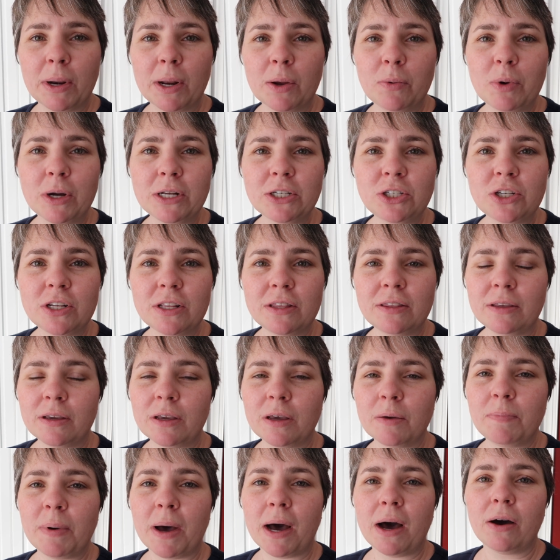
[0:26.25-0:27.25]
But I want you to
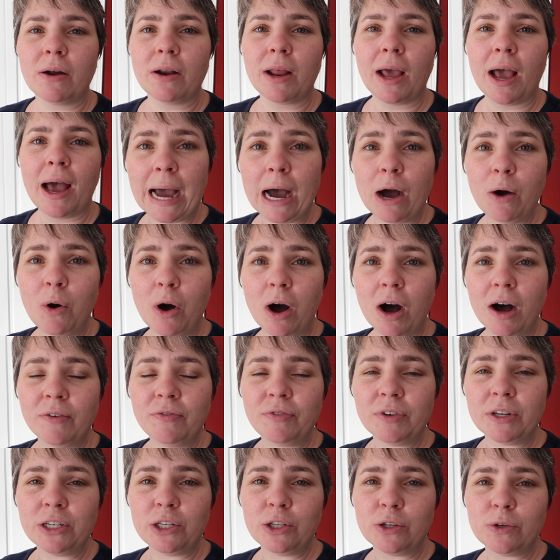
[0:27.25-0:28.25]
think about how
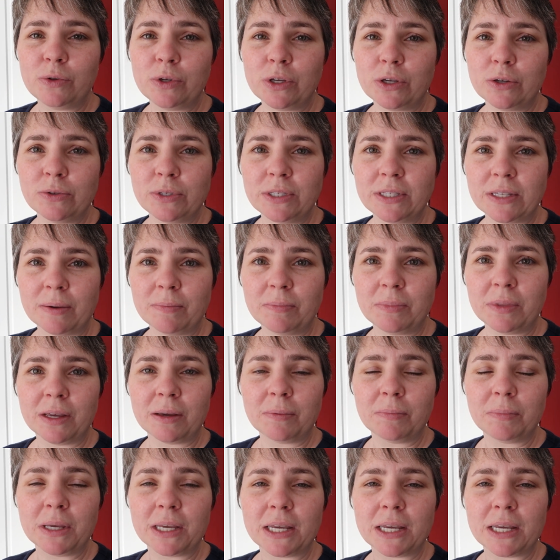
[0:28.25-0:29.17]
often you use something,